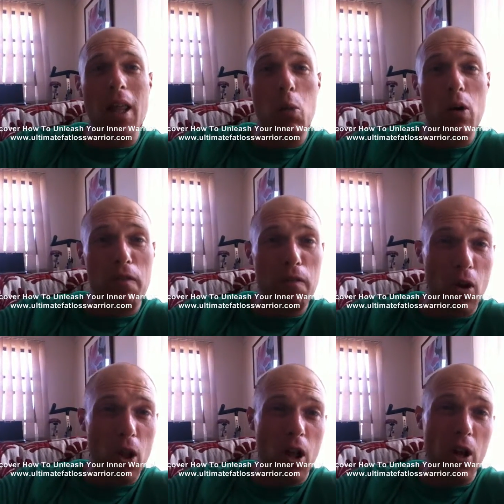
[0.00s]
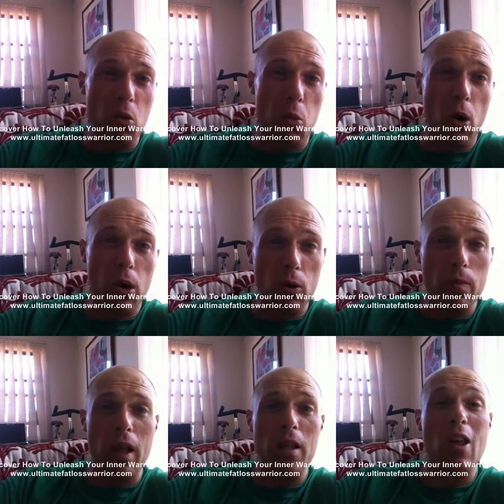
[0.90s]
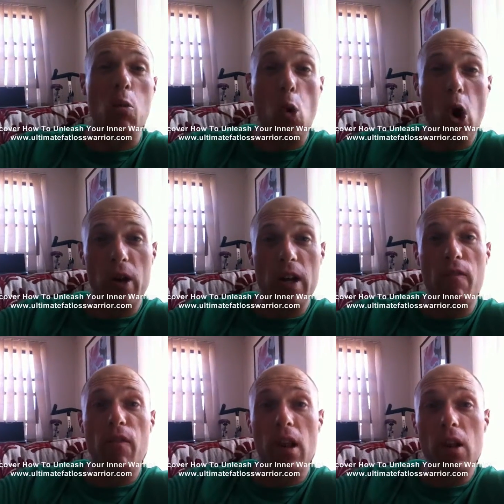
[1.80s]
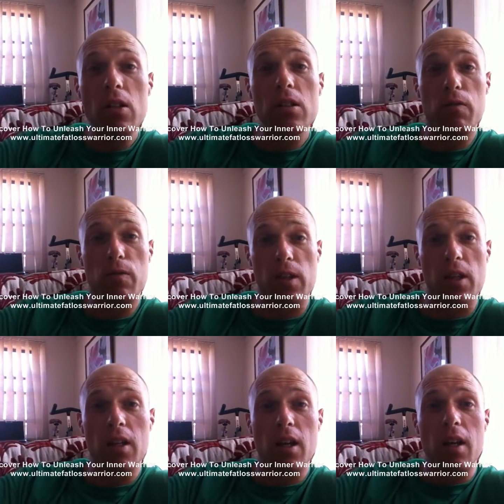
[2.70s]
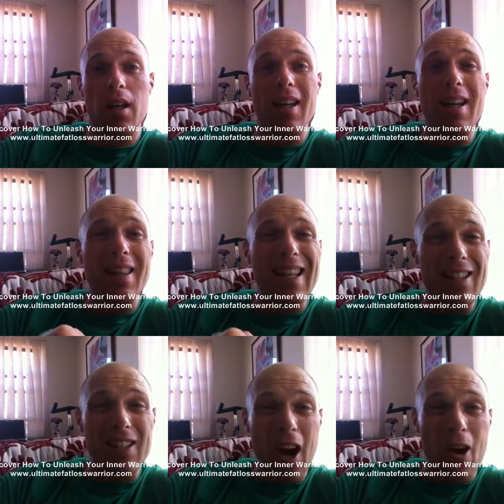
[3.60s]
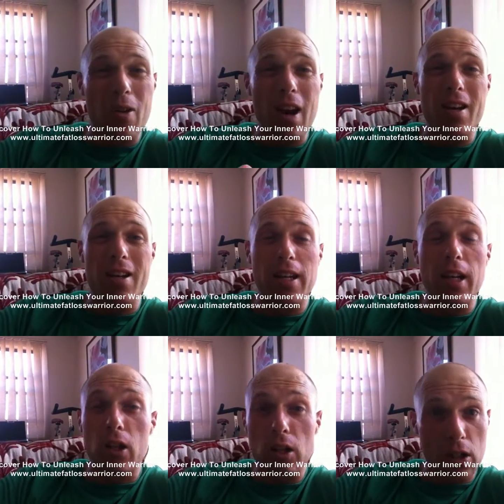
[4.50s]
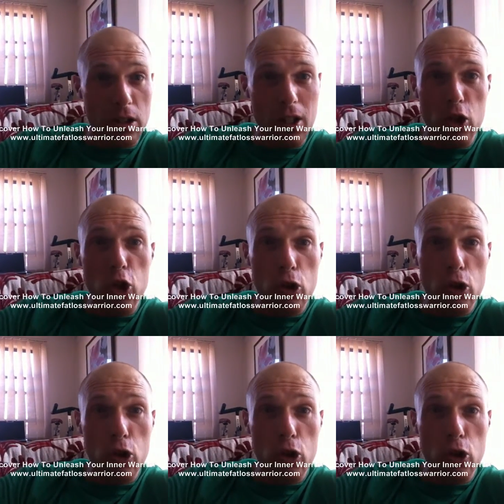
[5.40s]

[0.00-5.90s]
and they want to follow the warrior, uh, the warrior philosophy, you don't need it because it's just